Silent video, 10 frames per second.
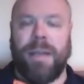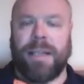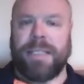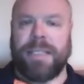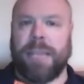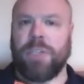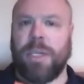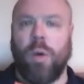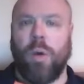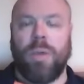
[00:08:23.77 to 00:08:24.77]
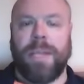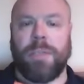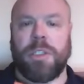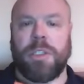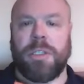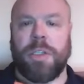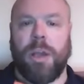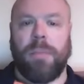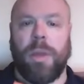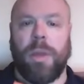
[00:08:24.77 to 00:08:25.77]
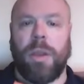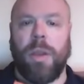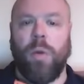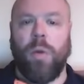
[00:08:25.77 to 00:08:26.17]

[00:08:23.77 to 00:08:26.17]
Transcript: exceptionally cold temperatures to start the month,